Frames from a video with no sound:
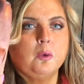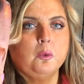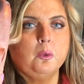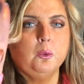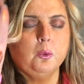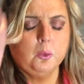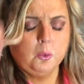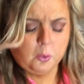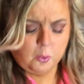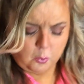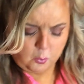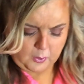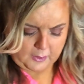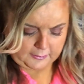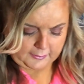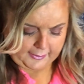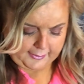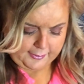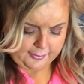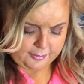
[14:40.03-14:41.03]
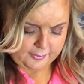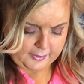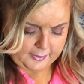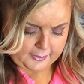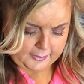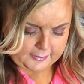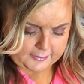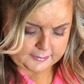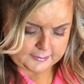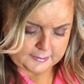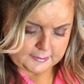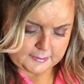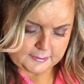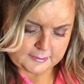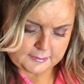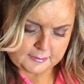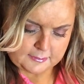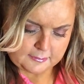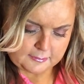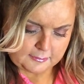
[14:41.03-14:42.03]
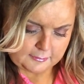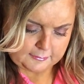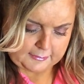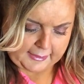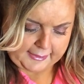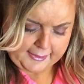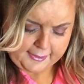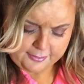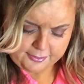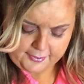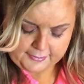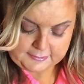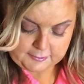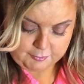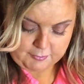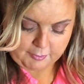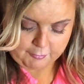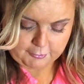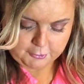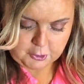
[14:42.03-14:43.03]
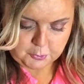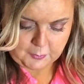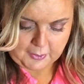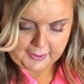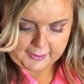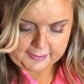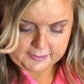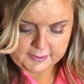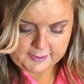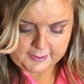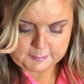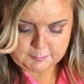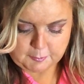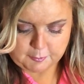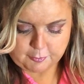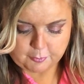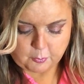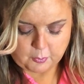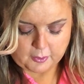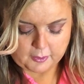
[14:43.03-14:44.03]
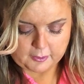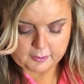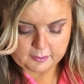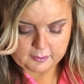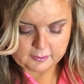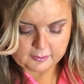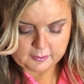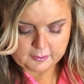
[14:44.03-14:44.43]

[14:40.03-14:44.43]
Ooh, I like these. Like these. I've never tried these before.